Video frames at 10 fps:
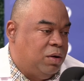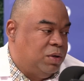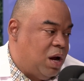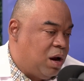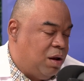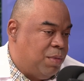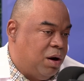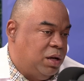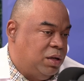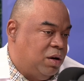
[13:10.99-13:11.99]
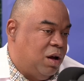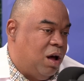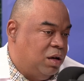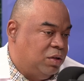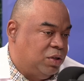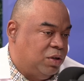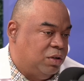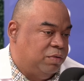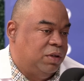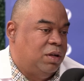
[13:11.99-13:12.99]
Our target market are the
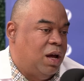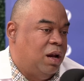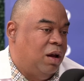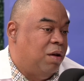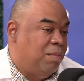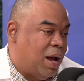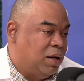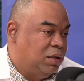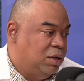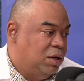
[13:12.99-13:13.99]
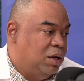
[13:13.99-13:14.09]
underserved and the unbanked.